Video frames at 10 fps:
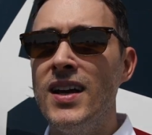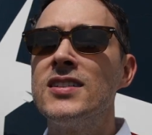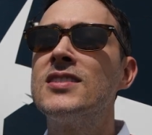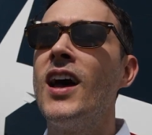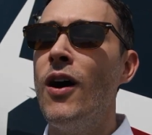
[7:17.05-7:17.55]

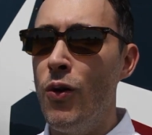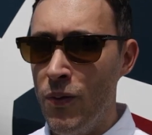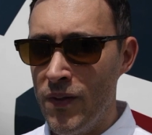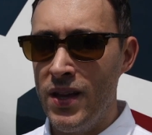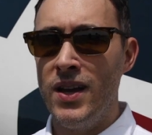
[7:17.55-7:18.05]
So
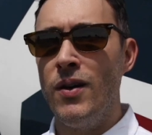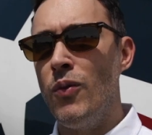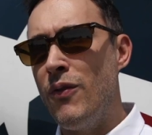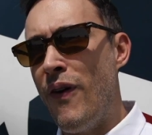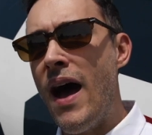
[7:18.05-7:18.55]

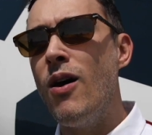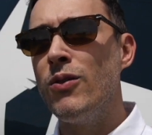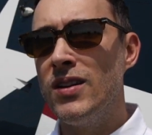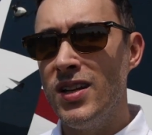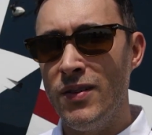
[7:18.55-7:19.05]
we
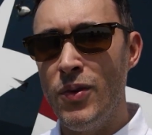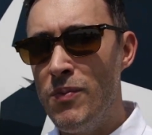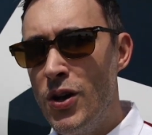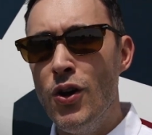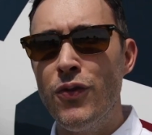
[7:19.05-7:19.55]

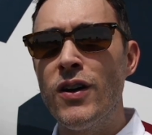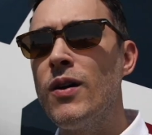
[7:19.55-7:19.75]
maneuvered